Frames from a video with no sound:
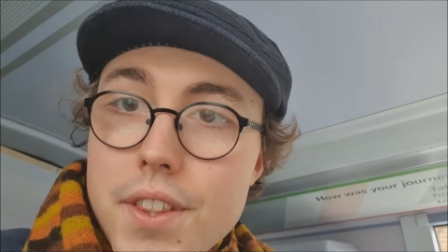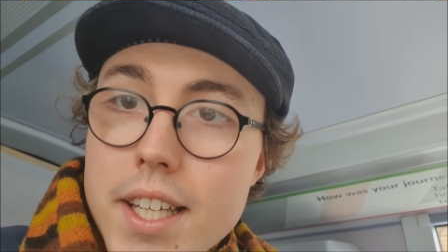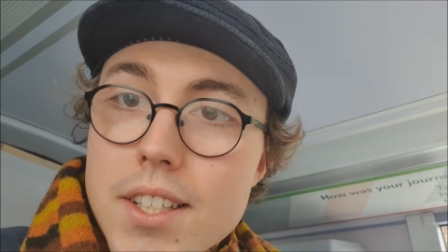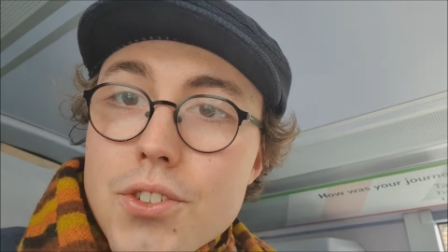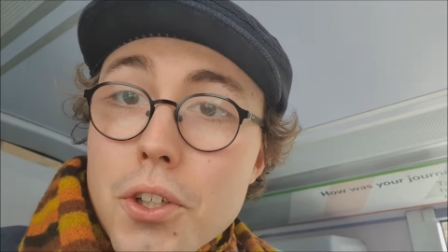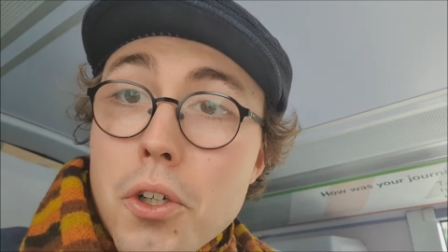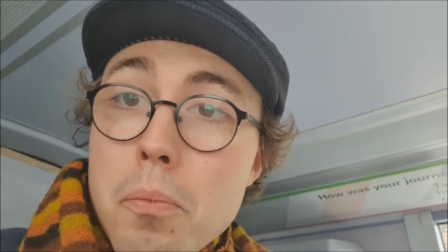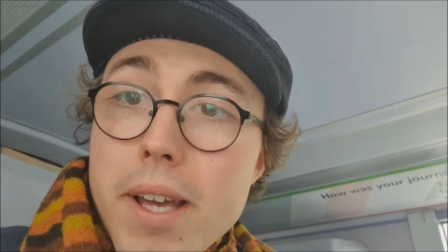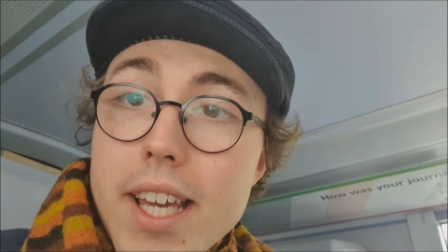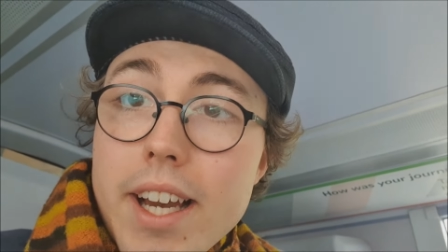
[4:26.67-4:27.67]
for these to
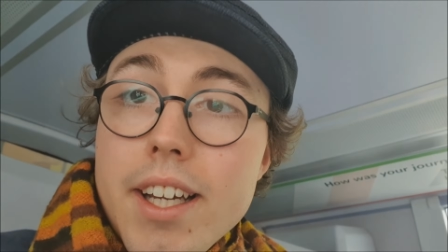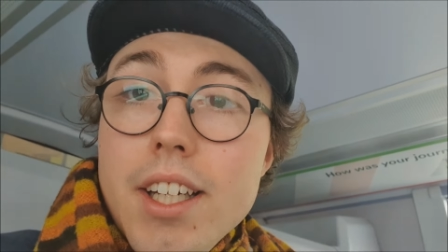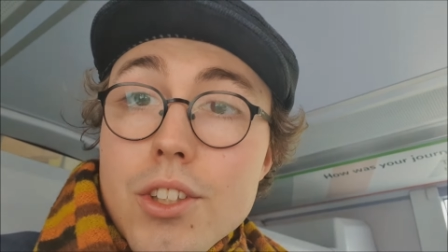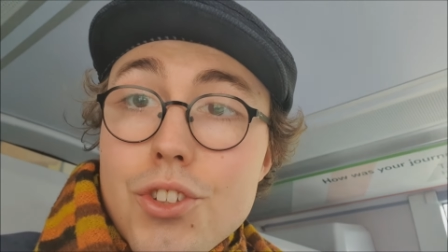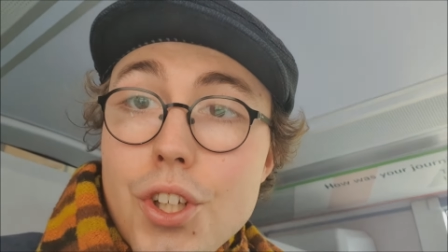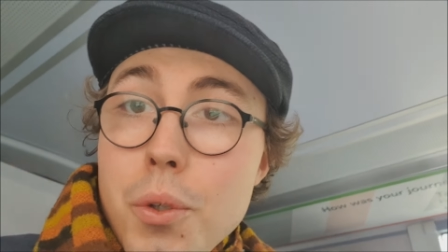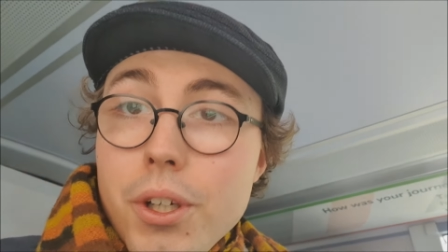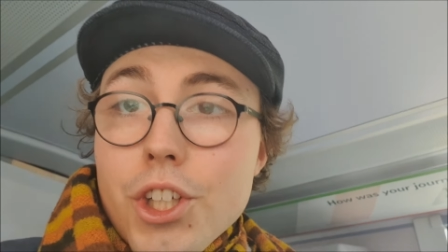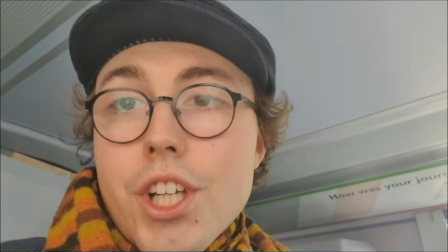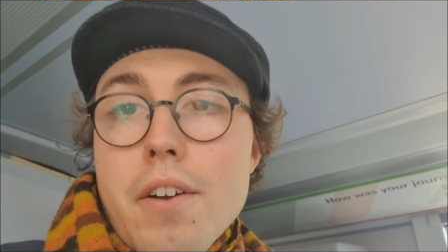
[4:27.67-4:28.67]
come here
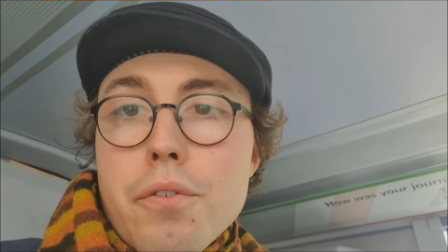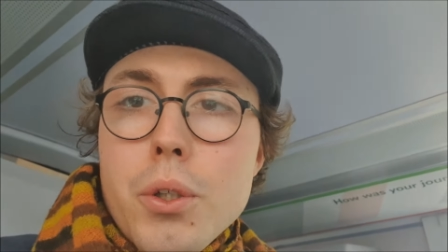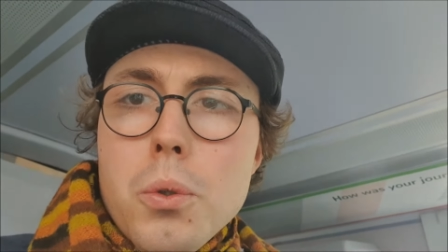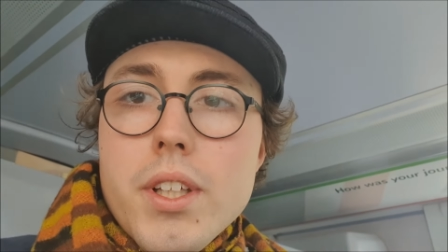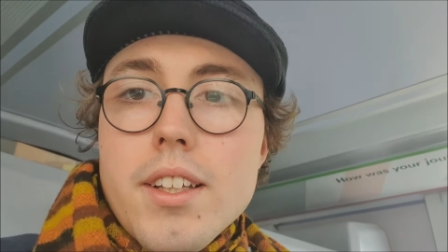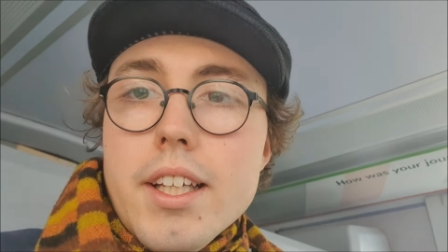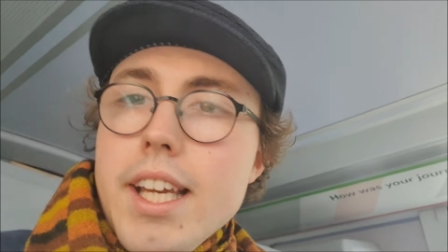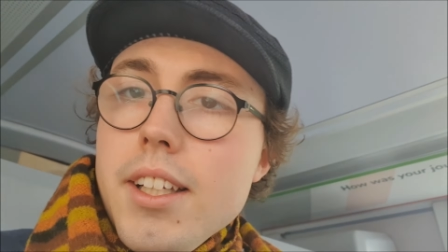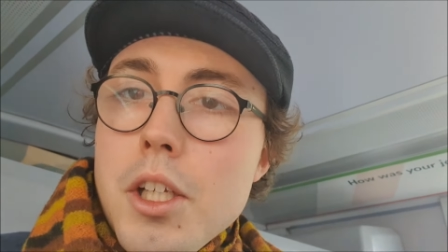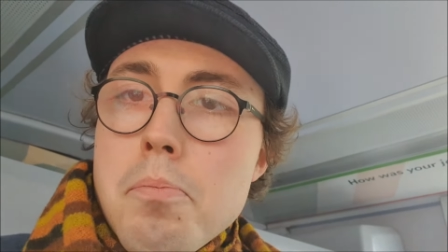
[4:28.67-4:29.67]
to Sheffield and
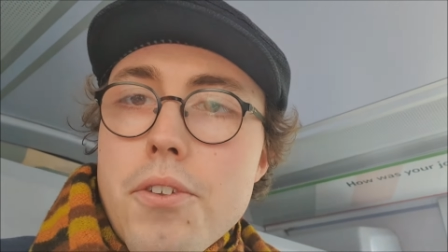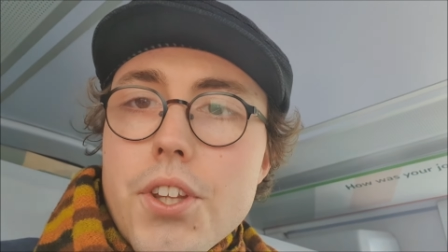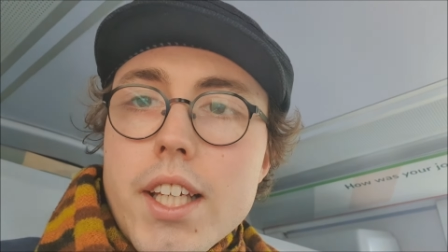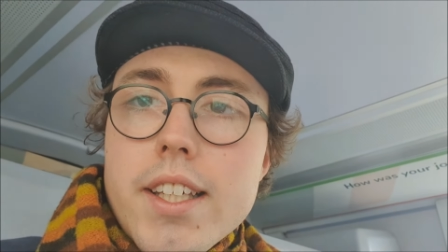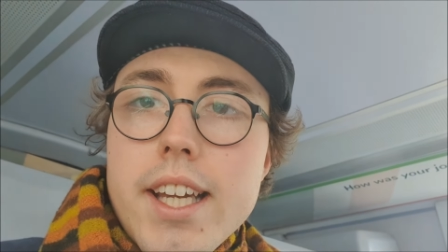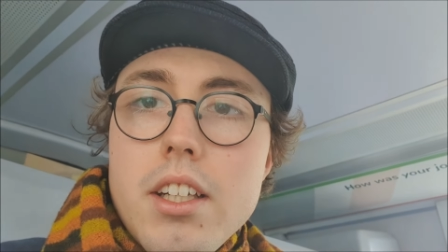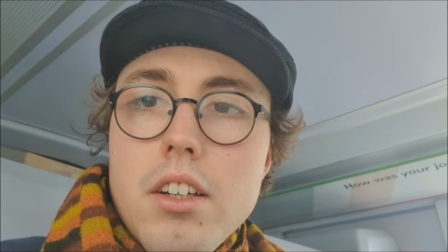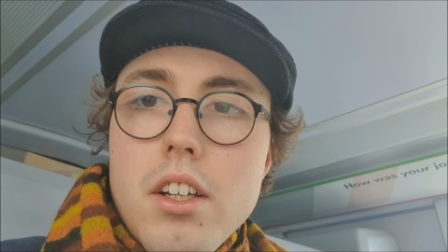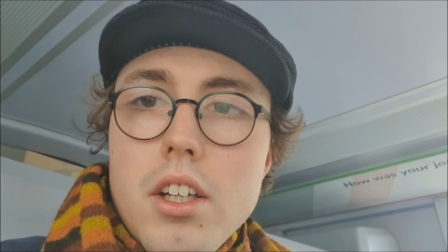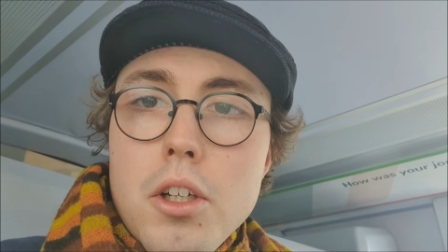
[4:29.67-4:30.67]
again you'd be thinking